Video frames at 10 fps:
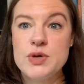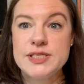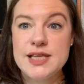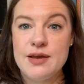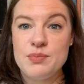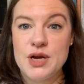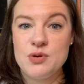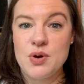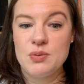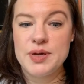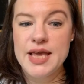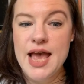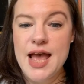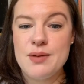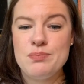save money where we
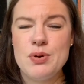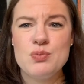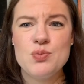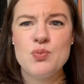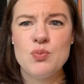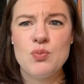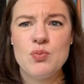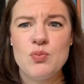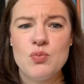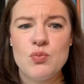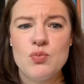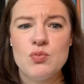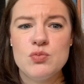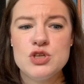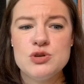can, but
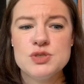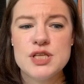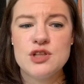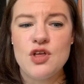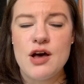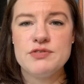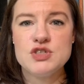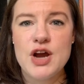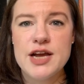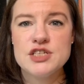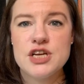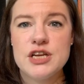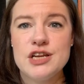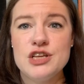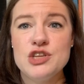using the law of
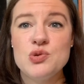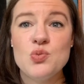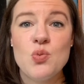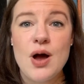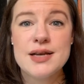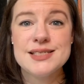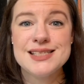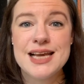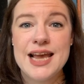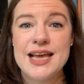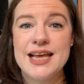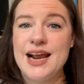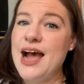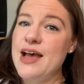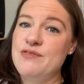attraction, you want to stay in
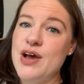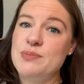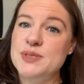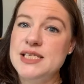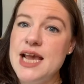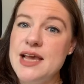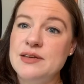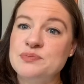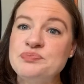a high vibe state.